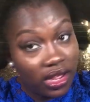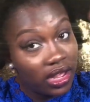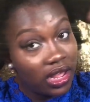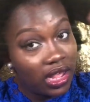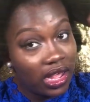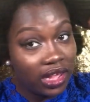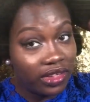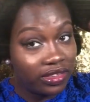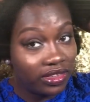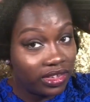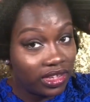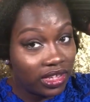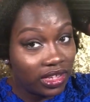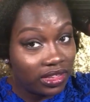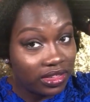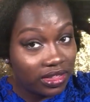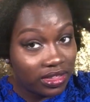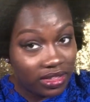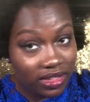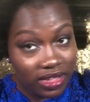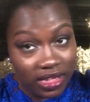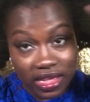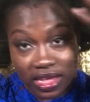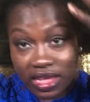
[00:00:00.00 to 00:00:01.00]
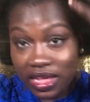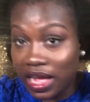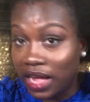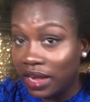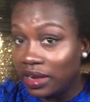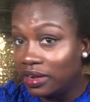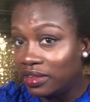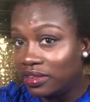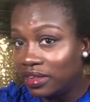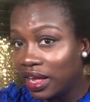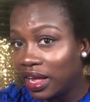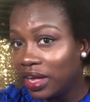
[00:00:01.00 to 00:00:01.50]
As you can see, I
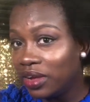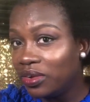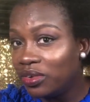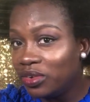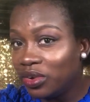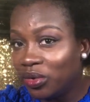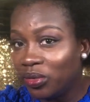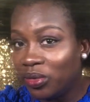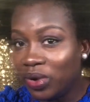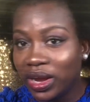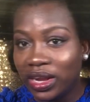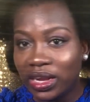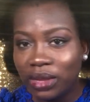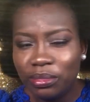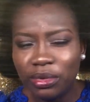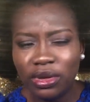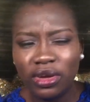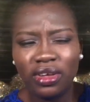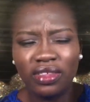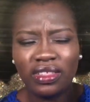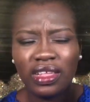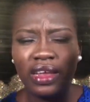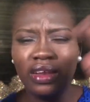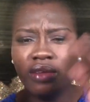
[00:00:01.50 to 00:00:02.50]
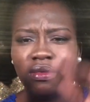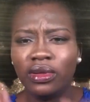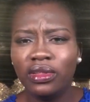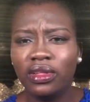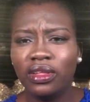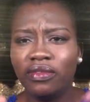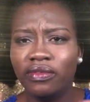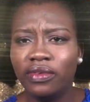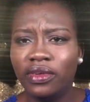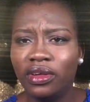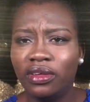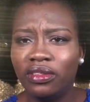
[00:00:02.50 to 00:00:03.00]
detangled already because I don't want this
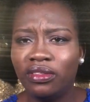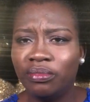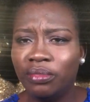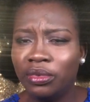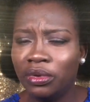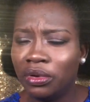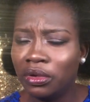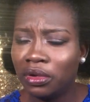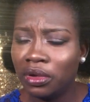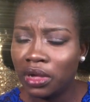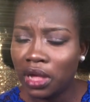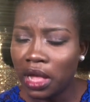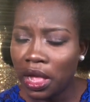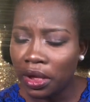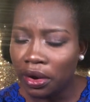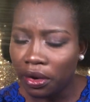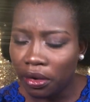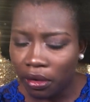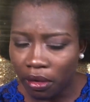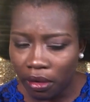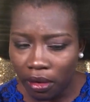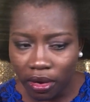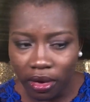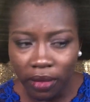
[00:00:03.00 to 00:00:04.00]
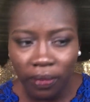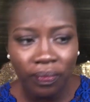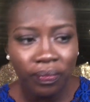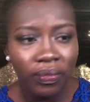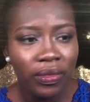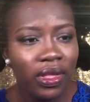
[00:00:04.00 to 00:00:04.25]
video to be long at all.